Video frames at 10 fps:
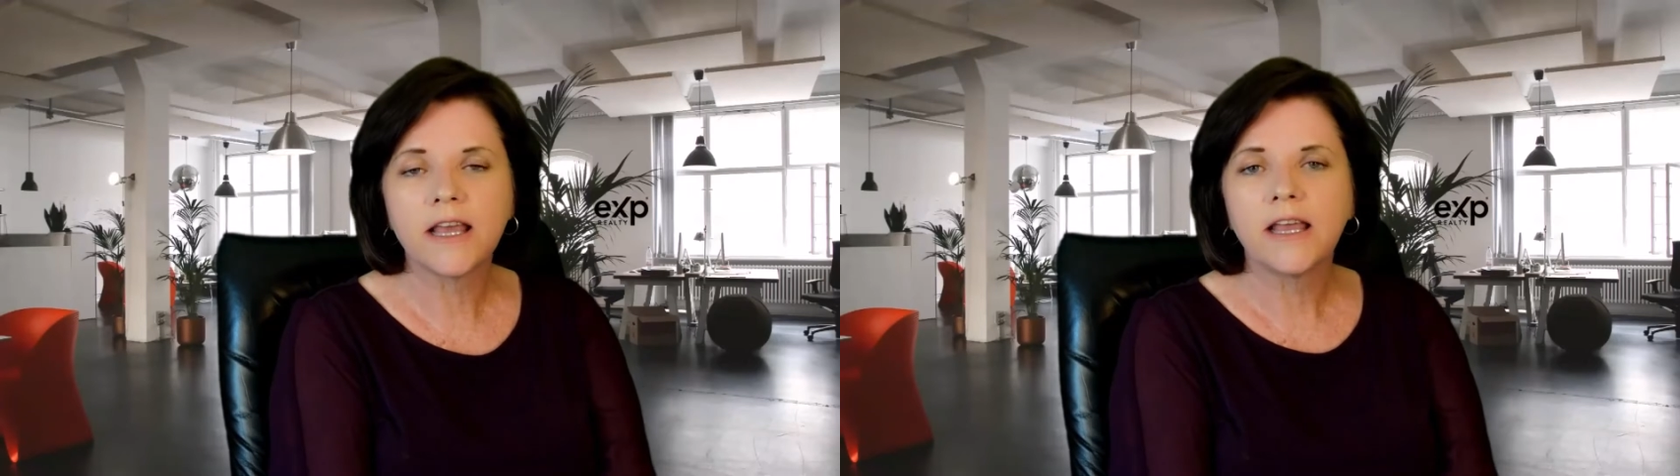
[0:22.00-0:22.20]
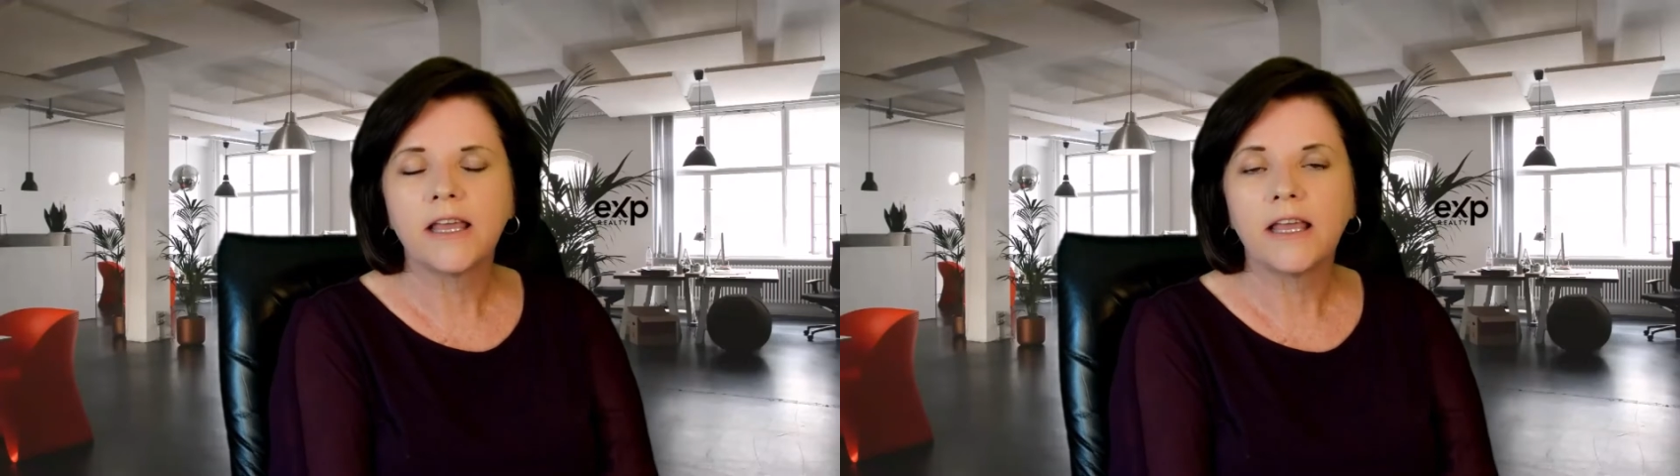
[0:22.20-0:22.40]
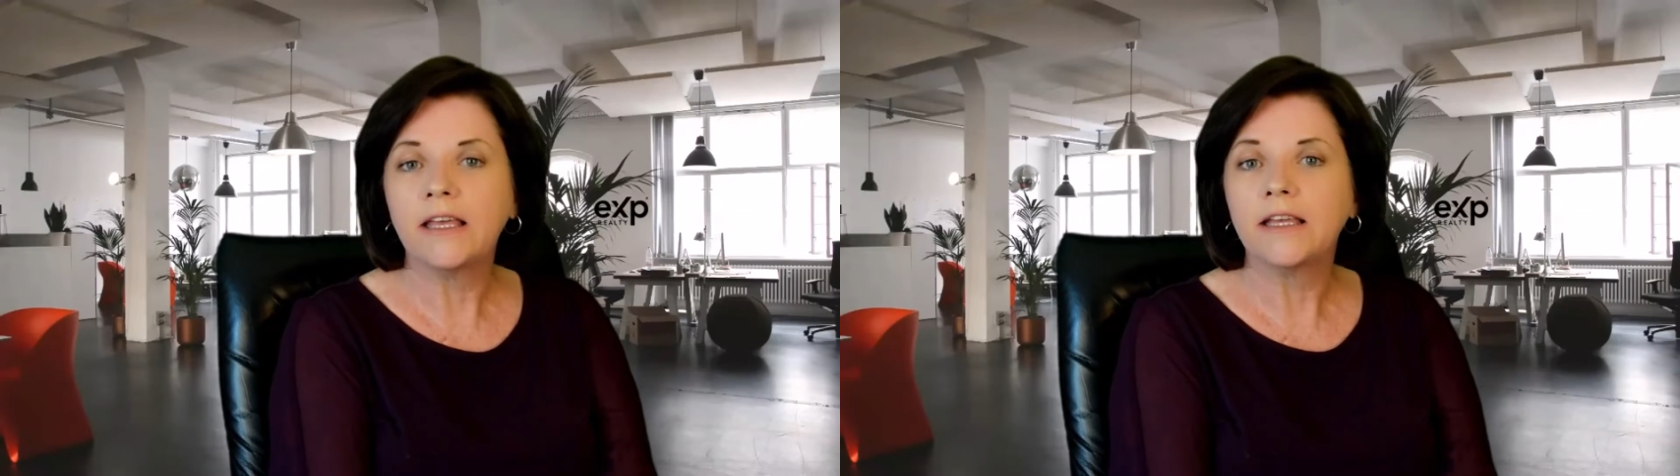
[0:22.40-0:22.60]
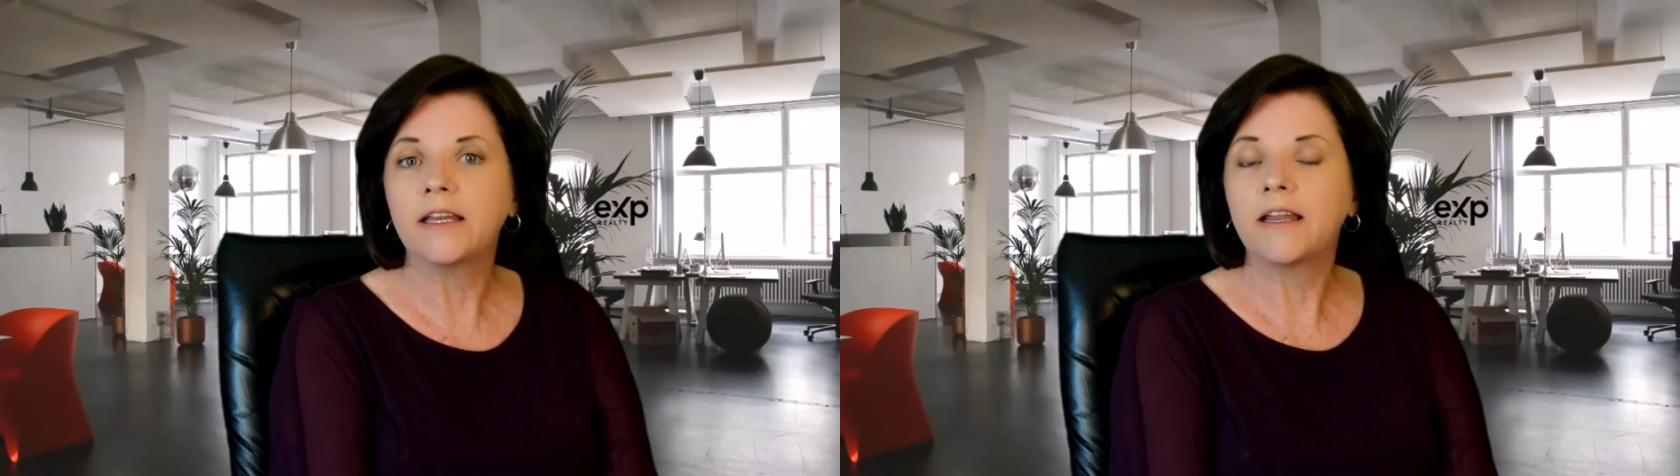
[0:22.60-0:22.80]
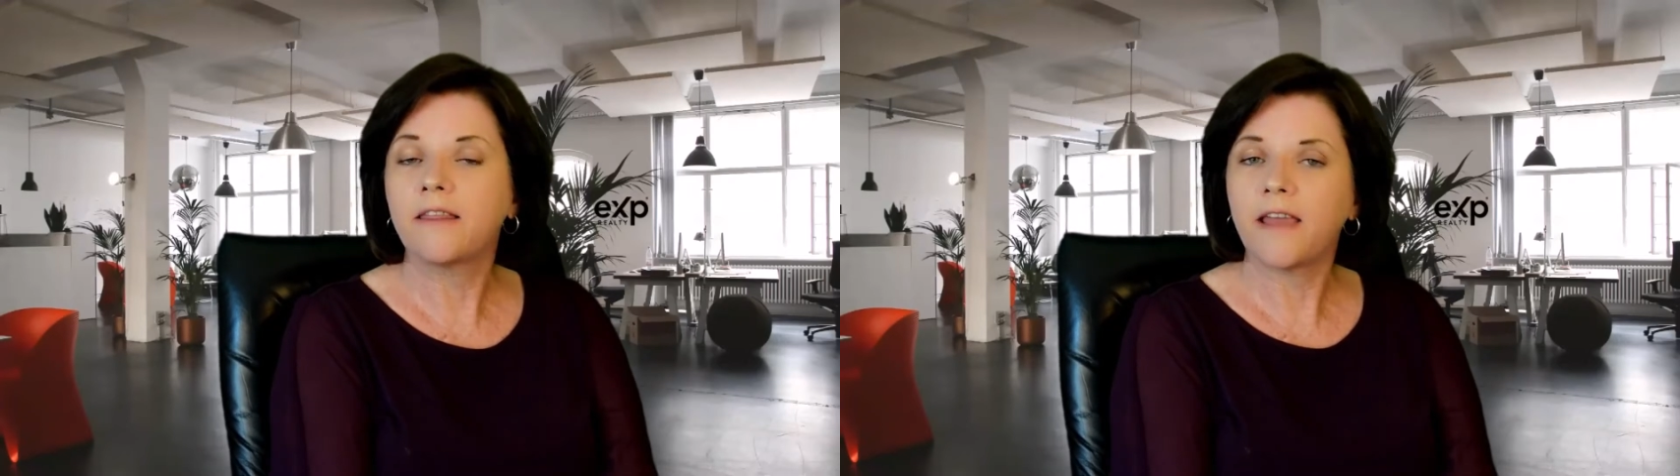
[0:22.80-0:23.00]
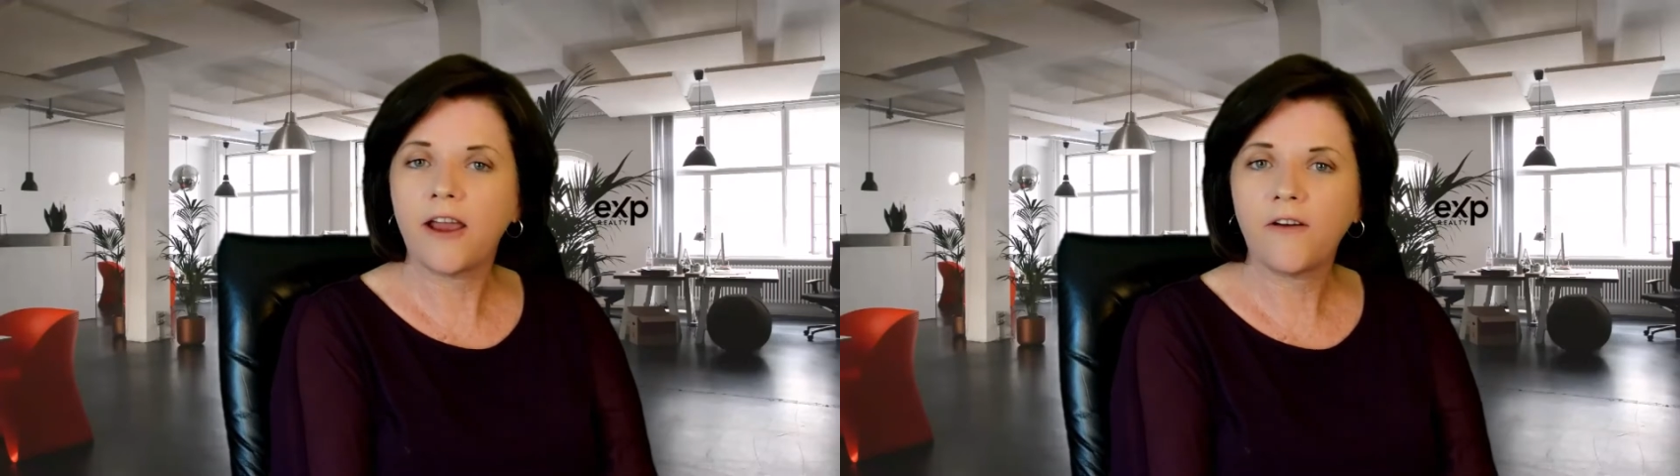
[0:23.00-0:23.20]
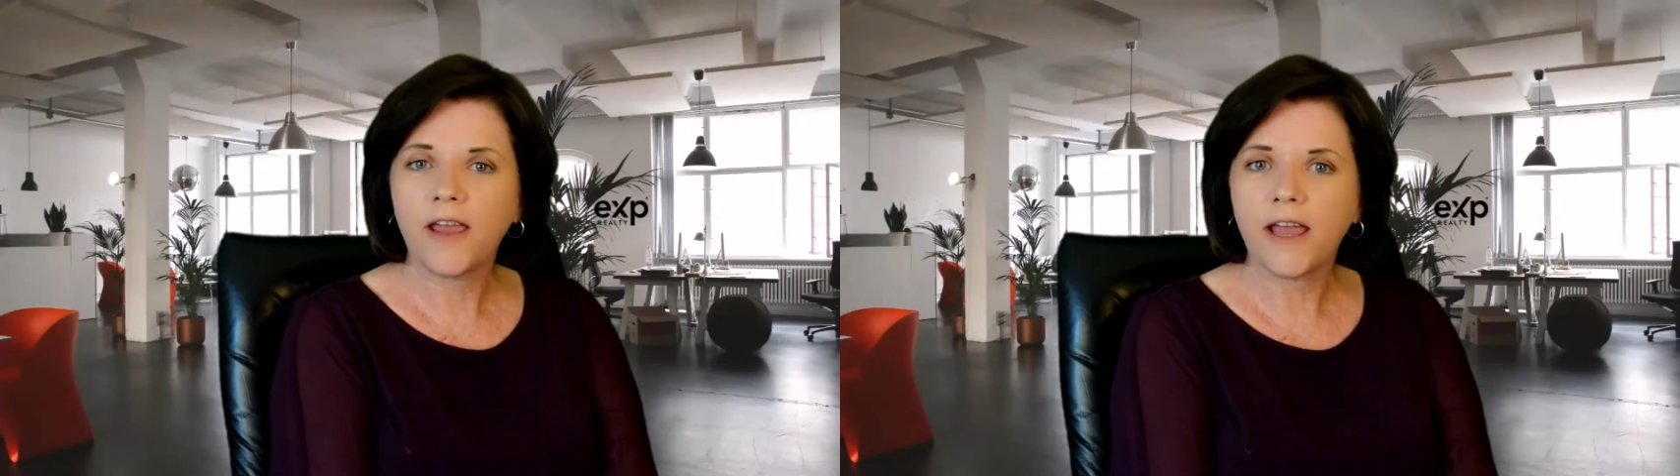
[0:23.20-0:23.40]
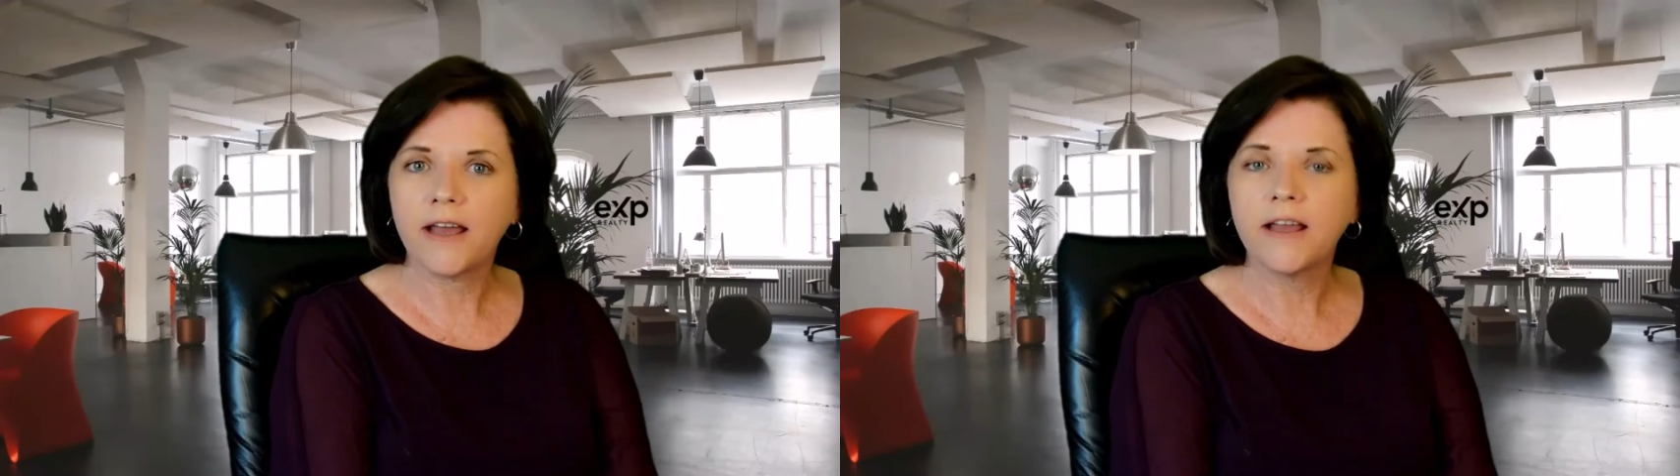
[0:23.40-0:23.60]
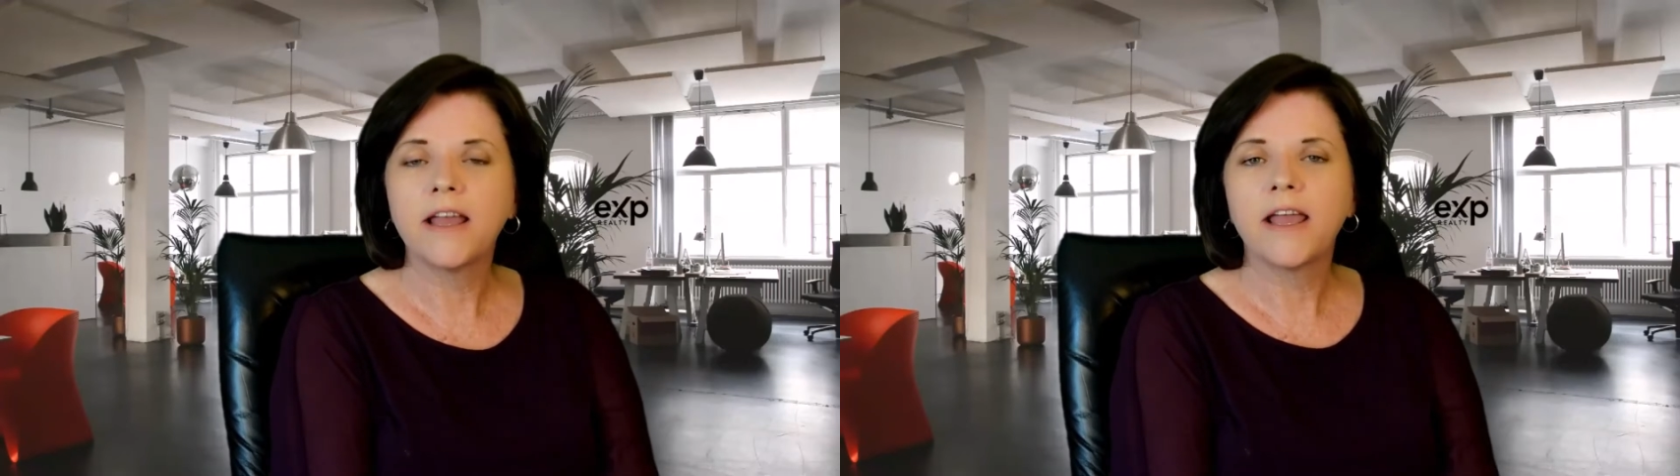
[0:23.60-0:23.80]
in the area.